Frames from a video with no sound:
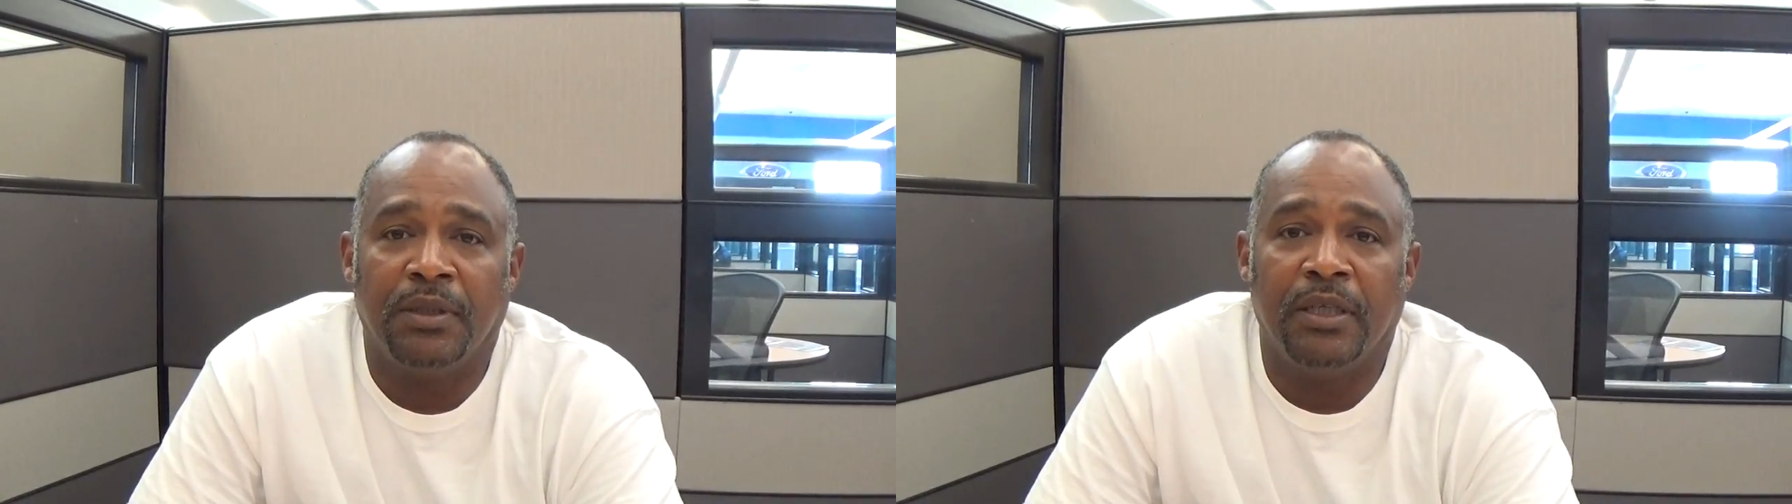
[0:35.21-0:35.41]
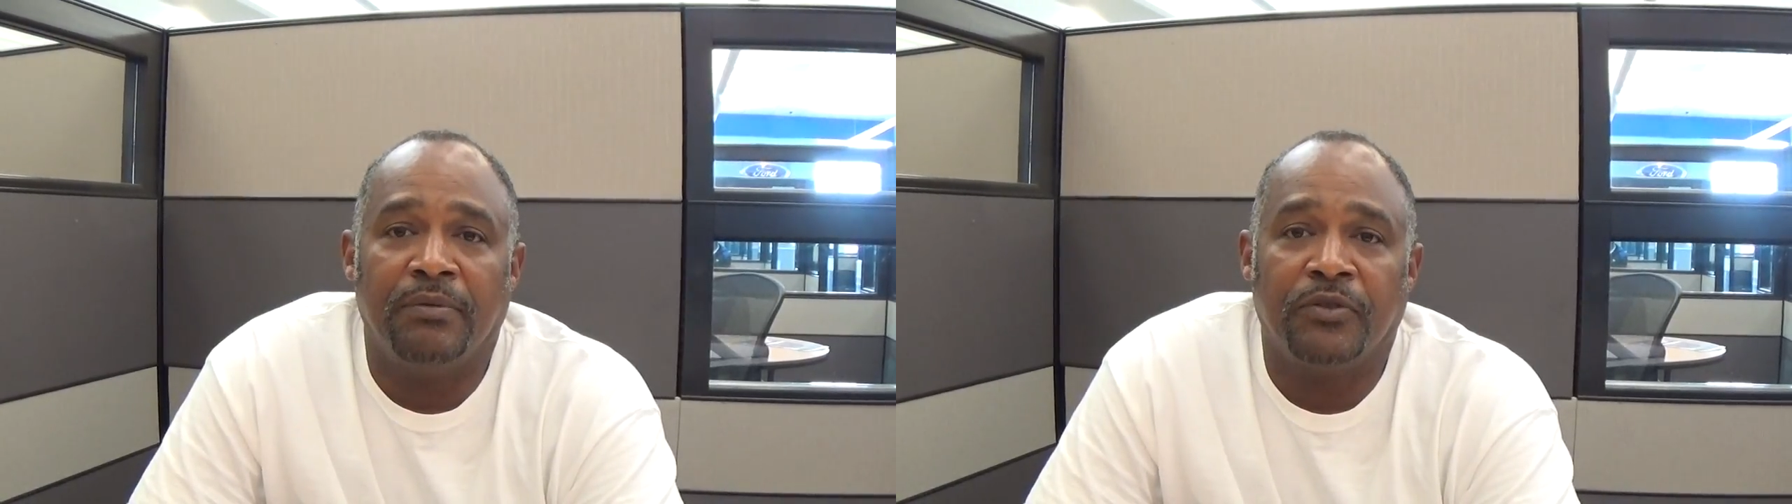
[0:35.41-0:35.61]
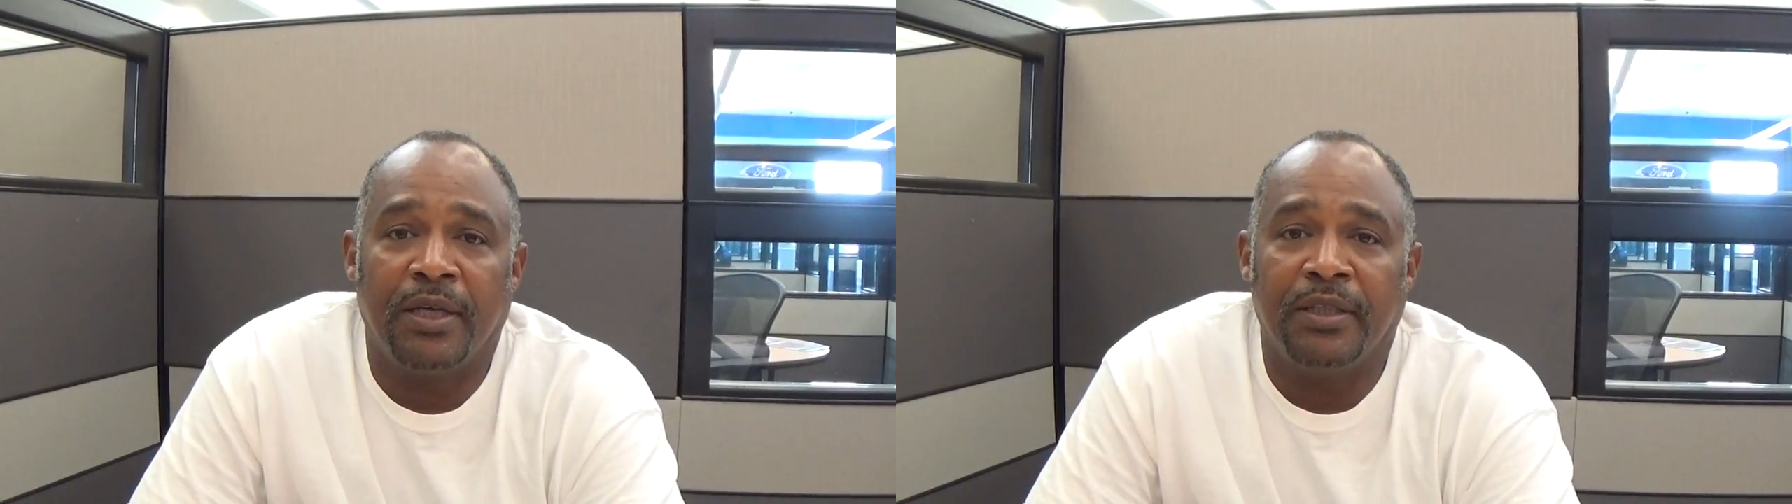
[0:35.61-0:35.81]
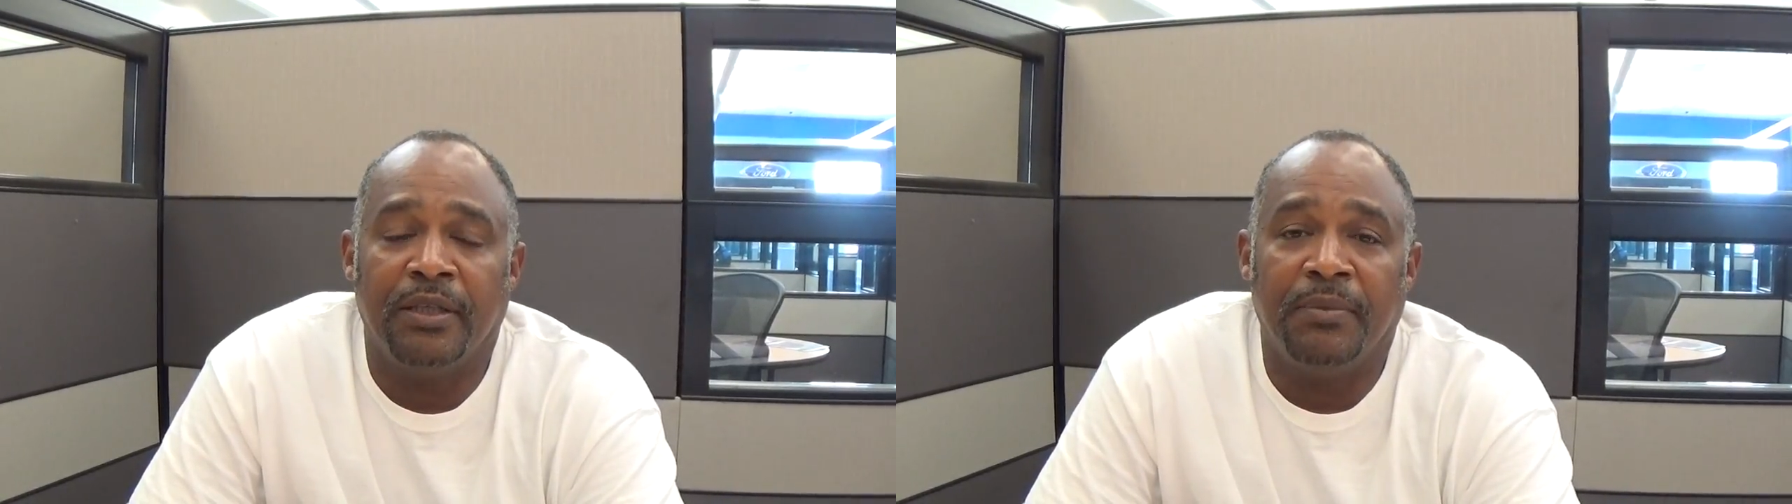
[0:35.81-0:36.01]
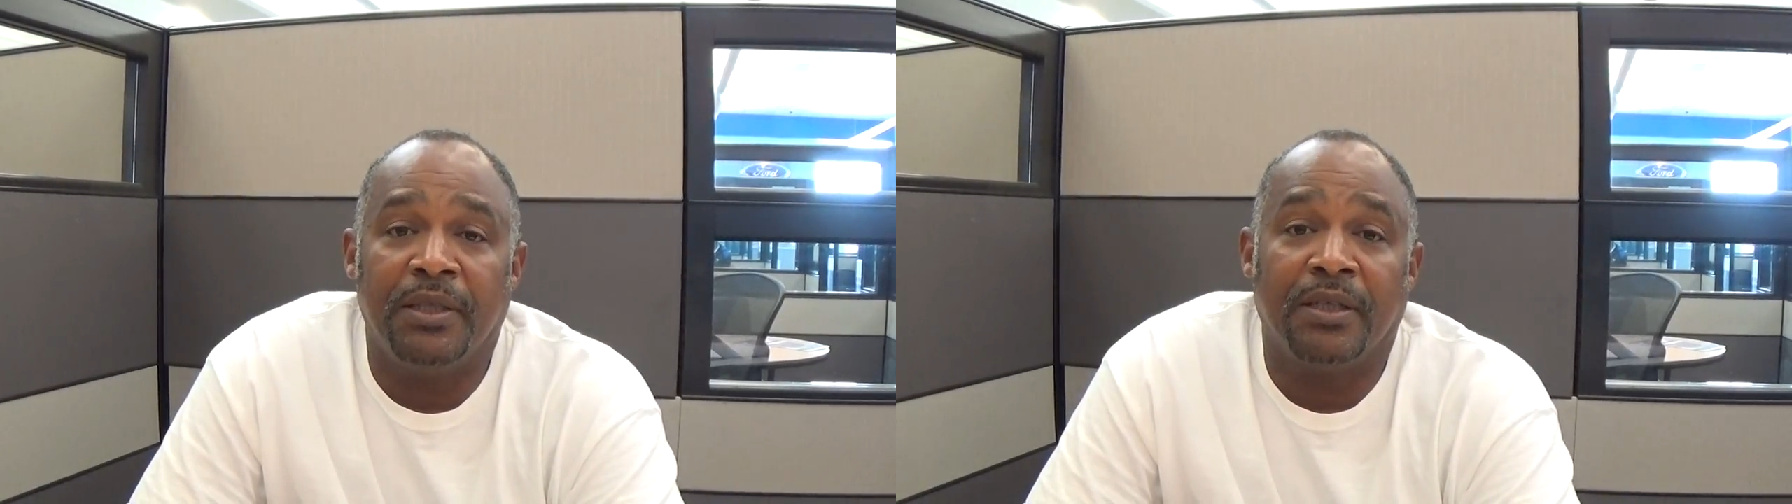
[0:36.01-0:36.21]
get trying to
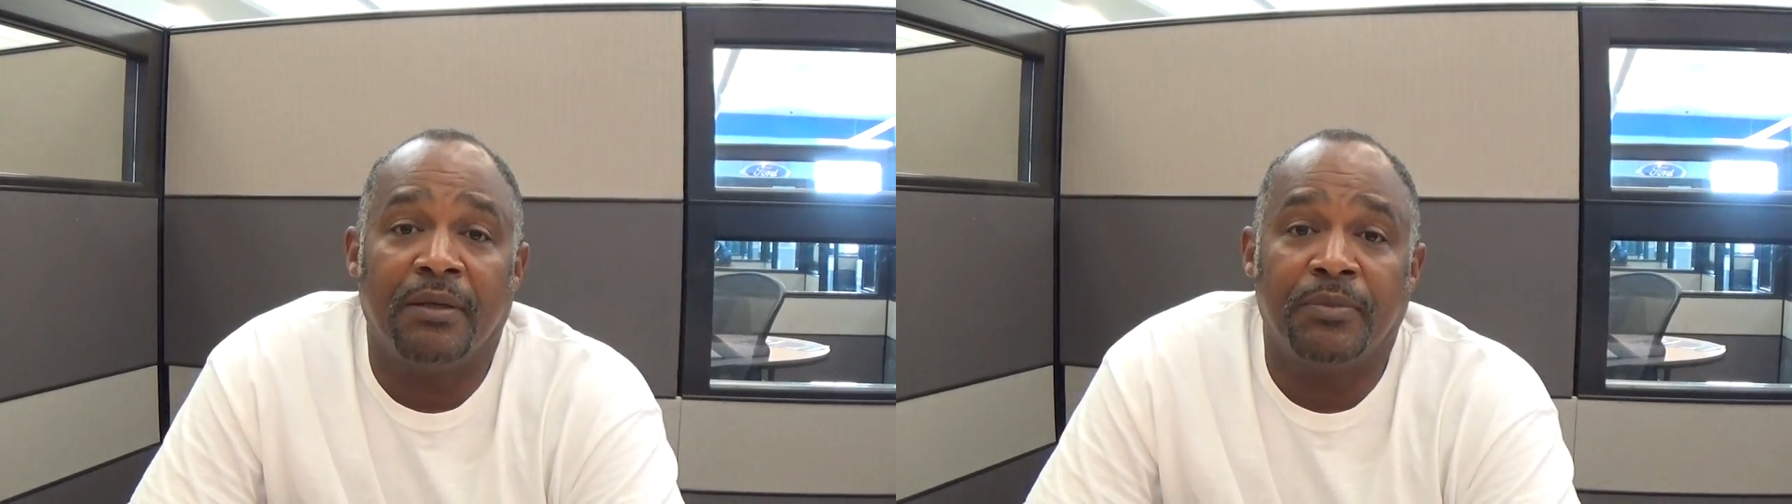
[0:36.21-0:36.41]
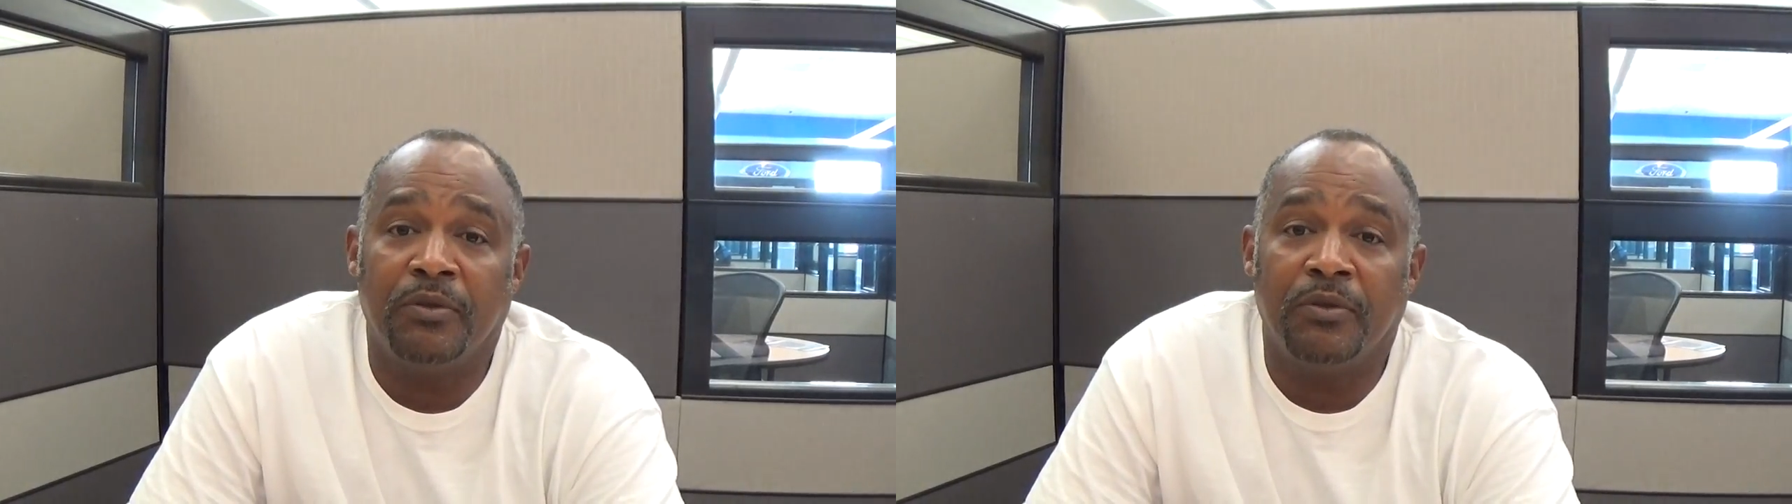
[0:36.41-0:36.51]
get me to come